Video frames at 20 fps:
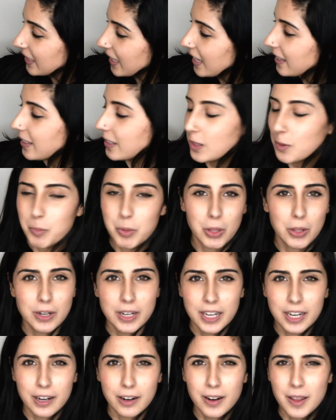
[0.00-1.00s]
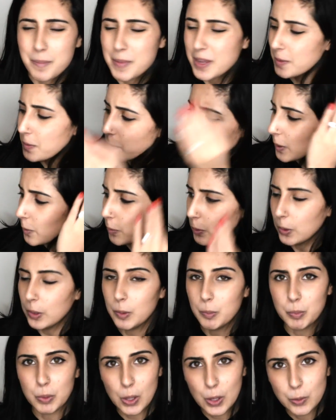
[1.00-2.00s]
And like the blonde hair, it makes me want to put
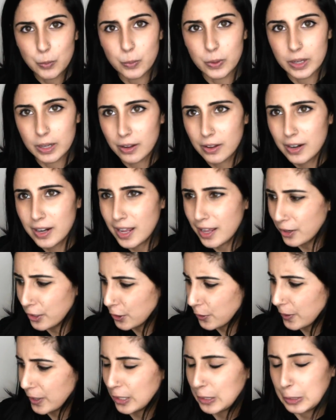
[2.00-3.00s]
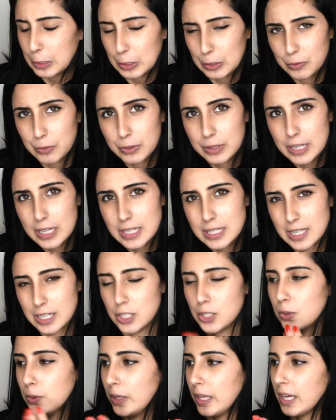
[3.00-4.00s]
a blonde wig on and create a look for this
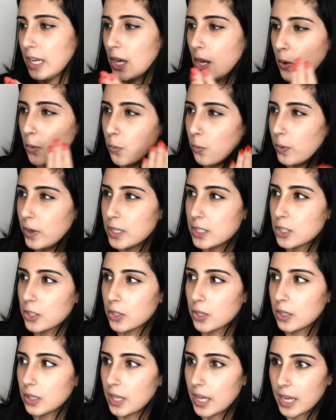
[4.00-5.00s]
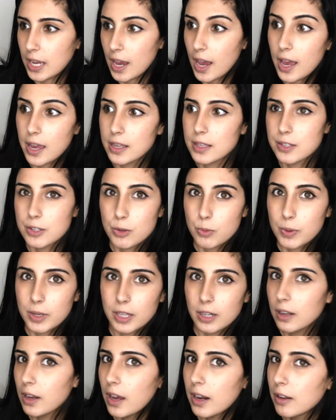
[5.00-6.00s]
and do like a winter like ice
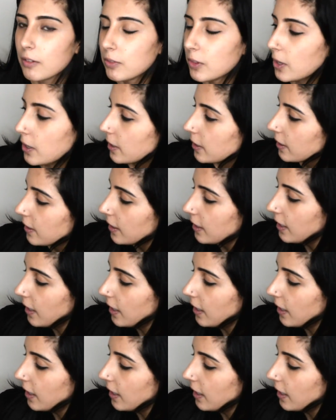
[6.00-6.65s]
queen kind of look.